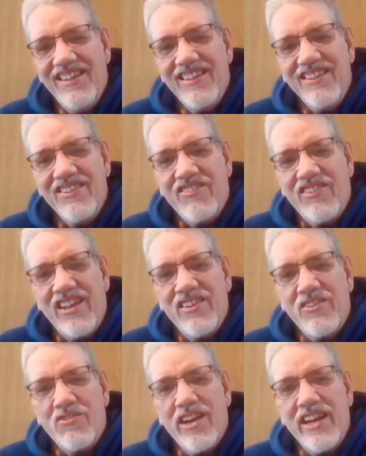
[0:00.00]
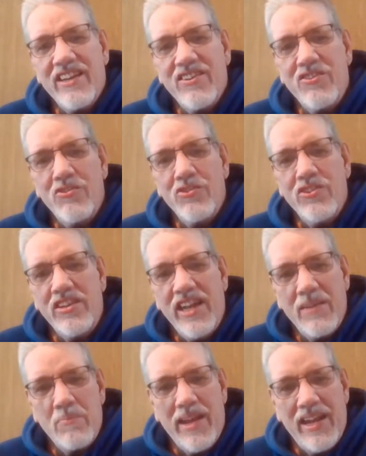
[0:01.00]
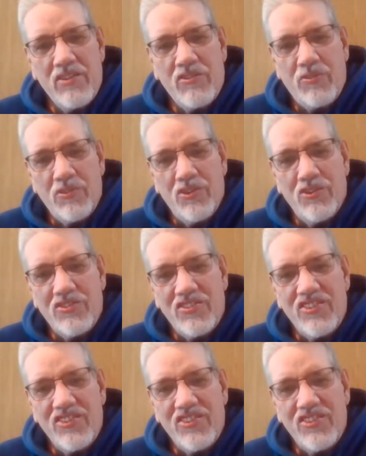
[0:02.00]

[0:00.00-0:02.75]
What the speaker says: instead of trying to do the dead man's float,